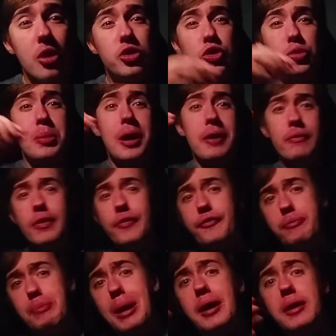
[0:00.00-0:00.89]
So
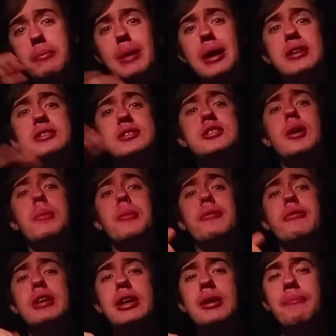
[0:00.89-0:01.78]
my
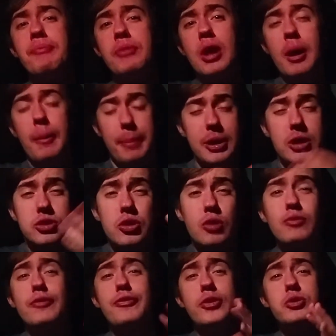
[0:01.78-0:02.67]
summary, because all
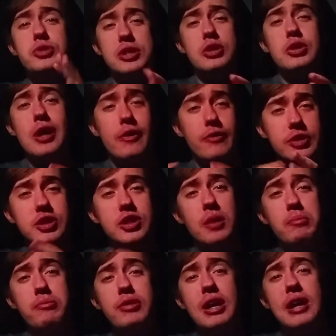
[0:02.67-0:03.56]
reviews need to have a
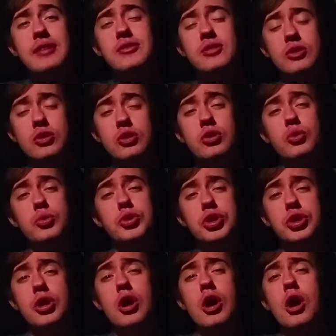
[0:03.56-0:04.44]
summary and
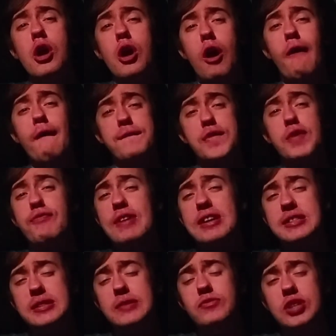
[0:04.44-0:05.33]
conclusion of the
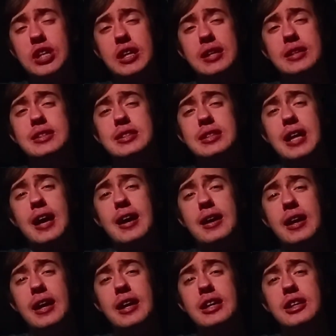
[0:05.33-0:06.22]
festive chicken
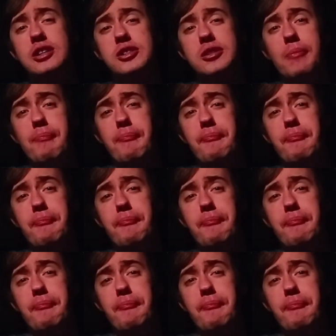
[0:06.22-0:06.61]
stack, is